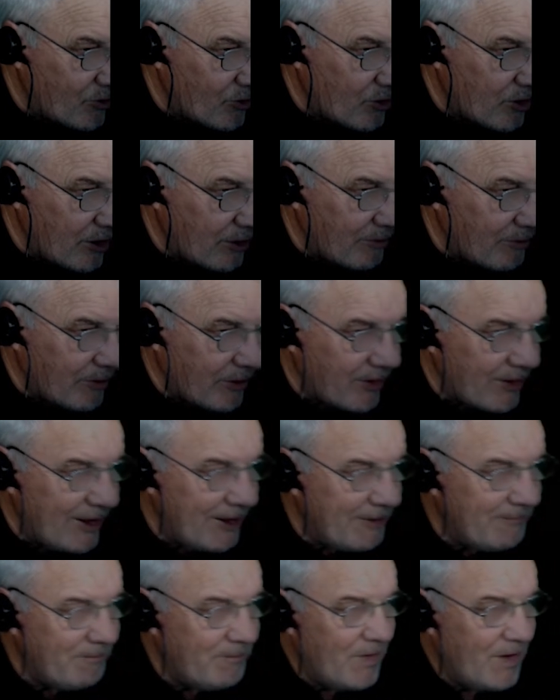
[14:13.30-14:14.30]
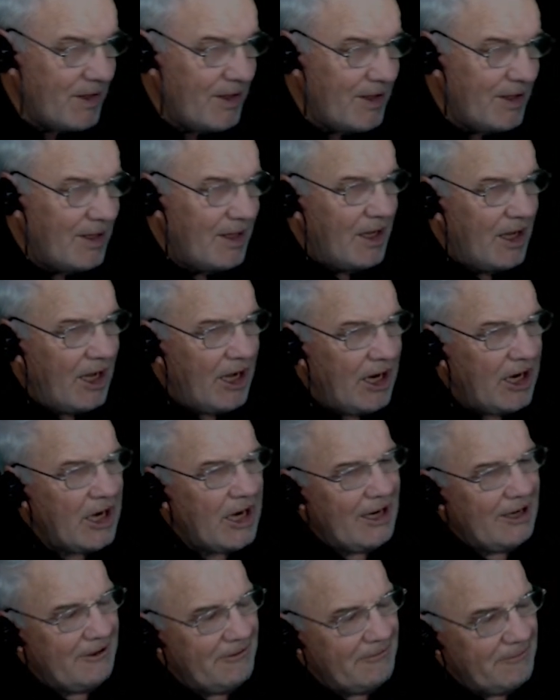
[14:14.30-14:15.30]
get rid of that.
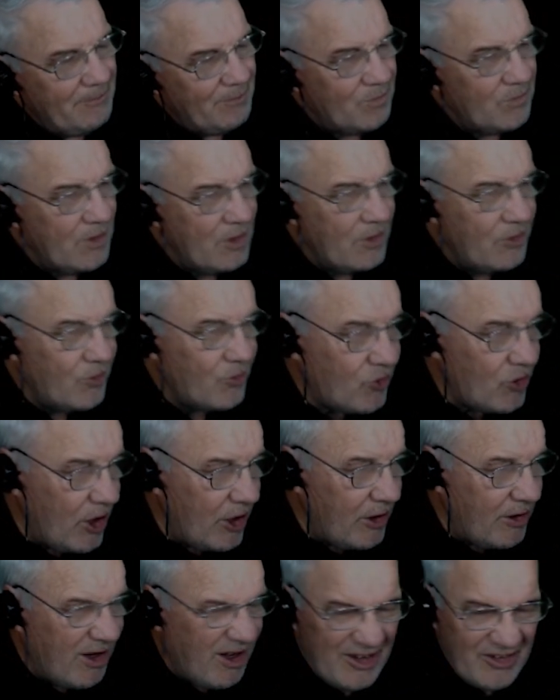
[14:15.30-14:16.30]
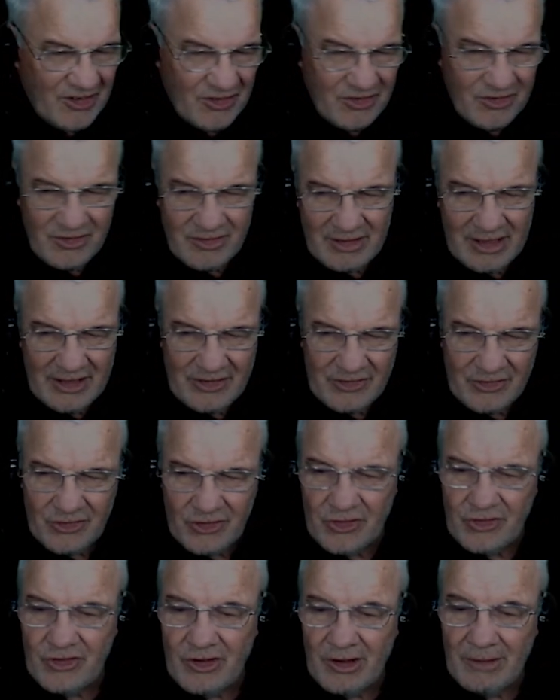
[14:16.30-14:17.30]
Okay. So that's
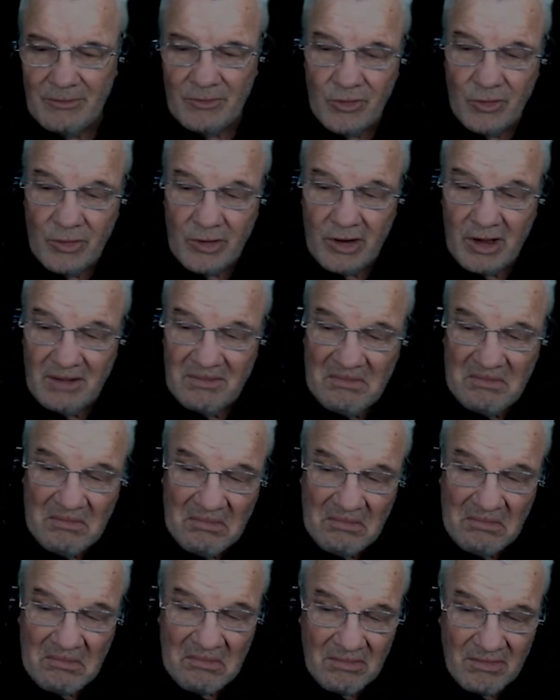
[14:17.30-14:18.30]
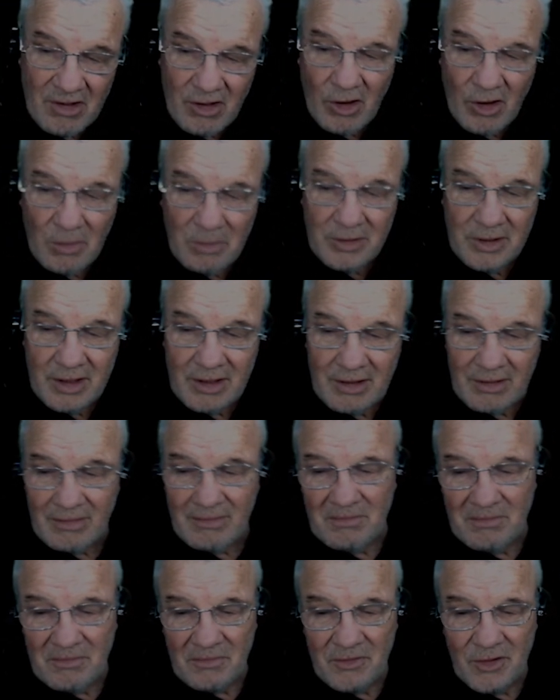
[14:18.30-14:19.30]
just some sort of copying
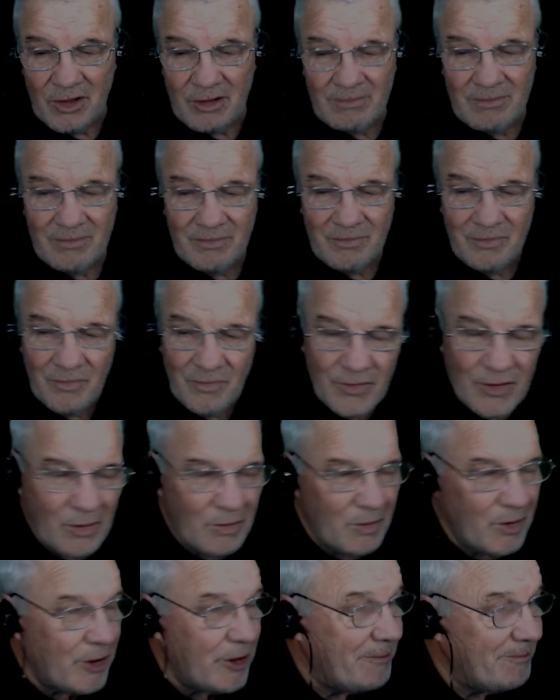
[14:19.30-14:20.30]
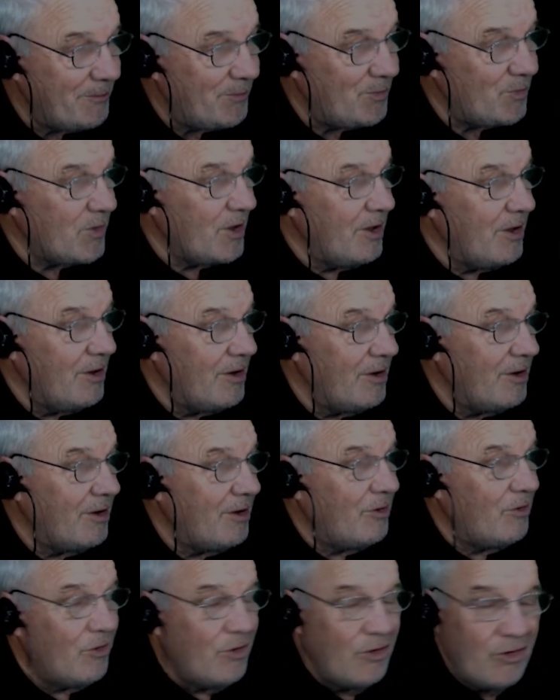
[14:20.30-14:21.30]
thing. Don't worry.
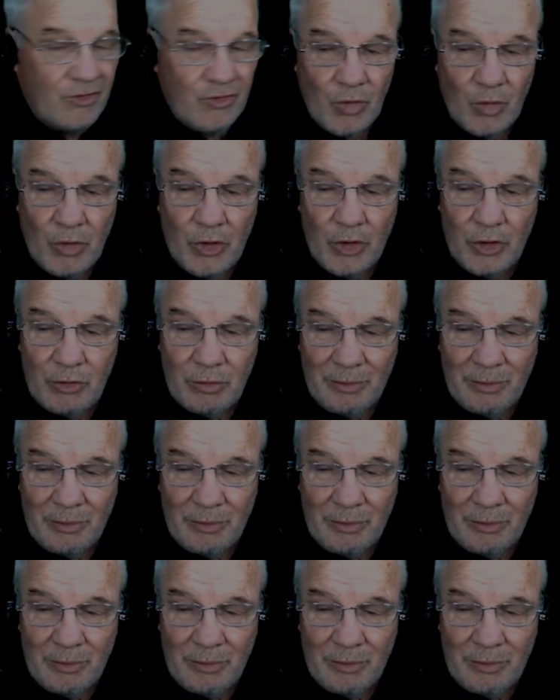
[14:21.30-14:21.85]
It's all good.